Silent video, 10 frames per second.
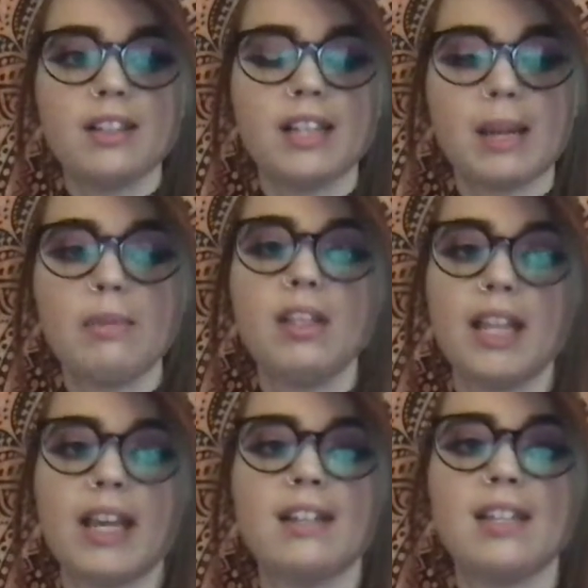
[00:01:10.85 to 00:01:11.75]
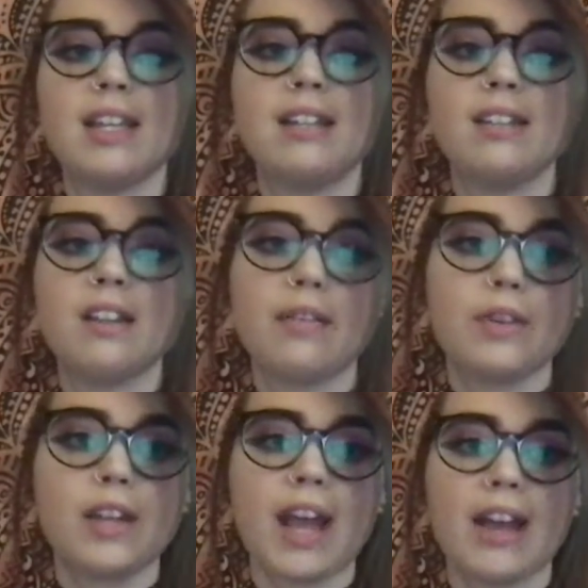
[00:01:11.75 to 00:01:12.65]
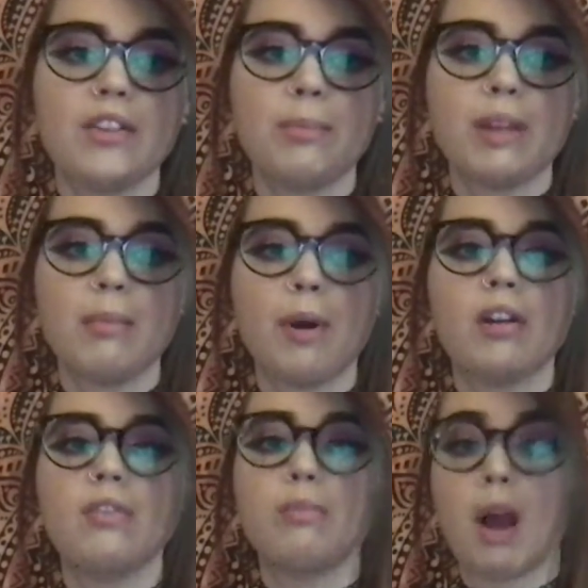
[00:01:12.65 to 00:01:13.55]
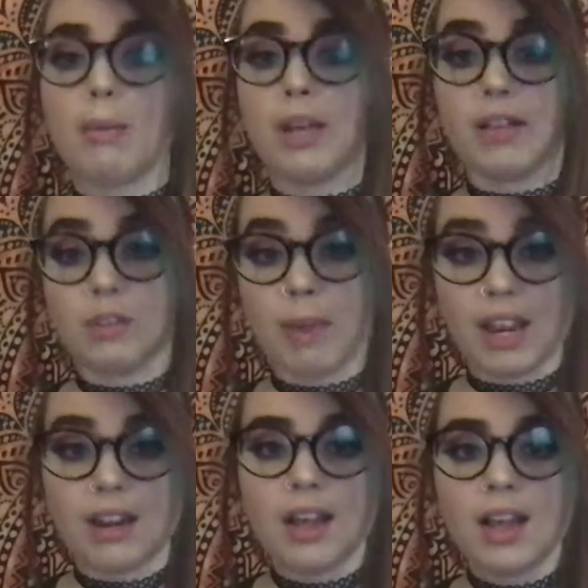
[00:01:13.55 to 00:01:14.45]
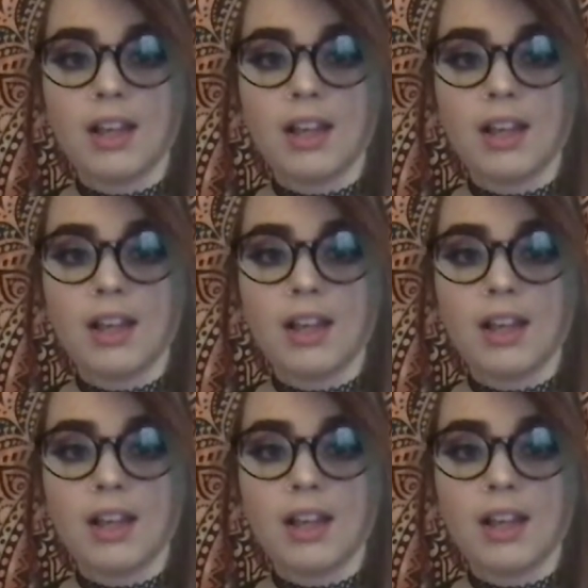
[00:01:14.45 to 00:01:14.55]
claimed the land he had discovered as being part of the property of Spain.